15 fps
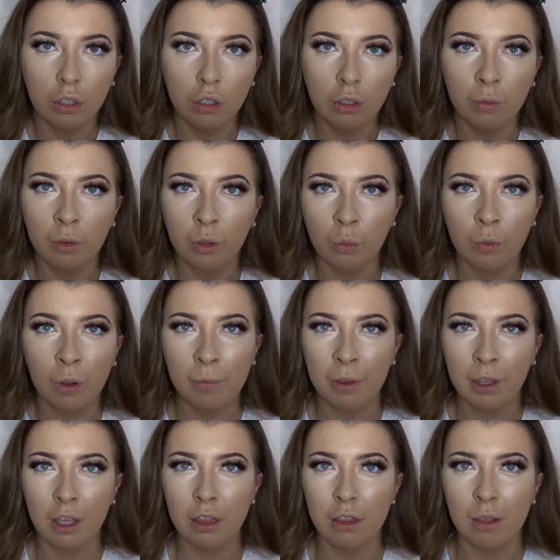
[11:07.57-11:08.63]
Oh my god, why am
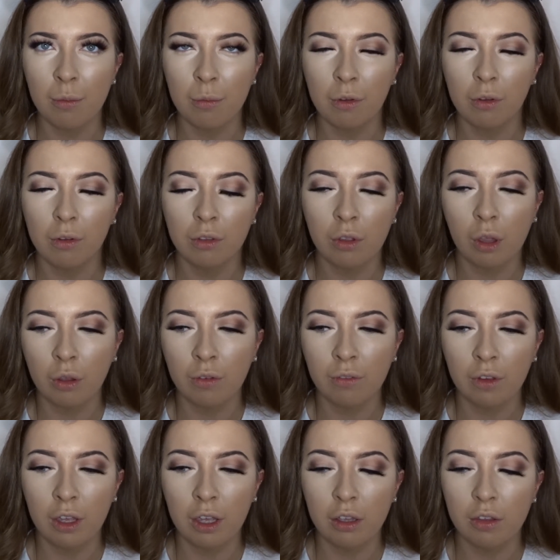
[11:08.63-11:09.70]
I getting so
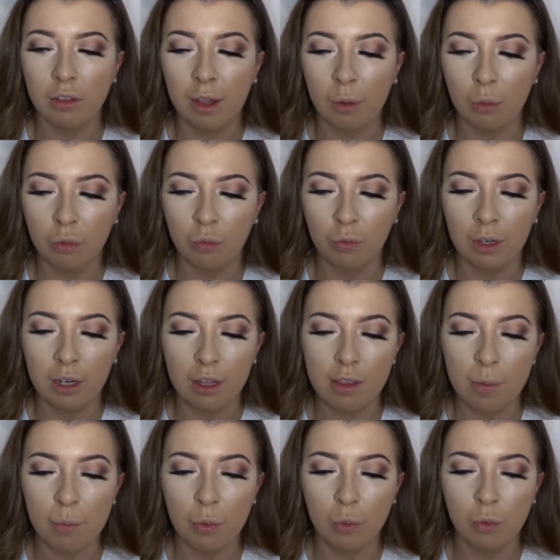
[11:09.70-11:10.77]
confused? That was really
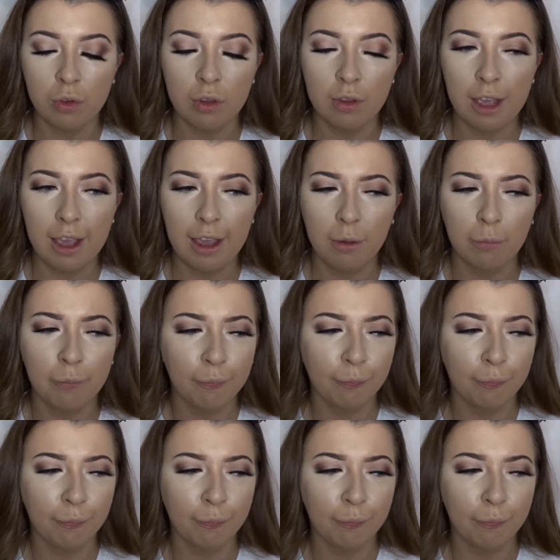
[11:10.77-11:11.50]
simple to say.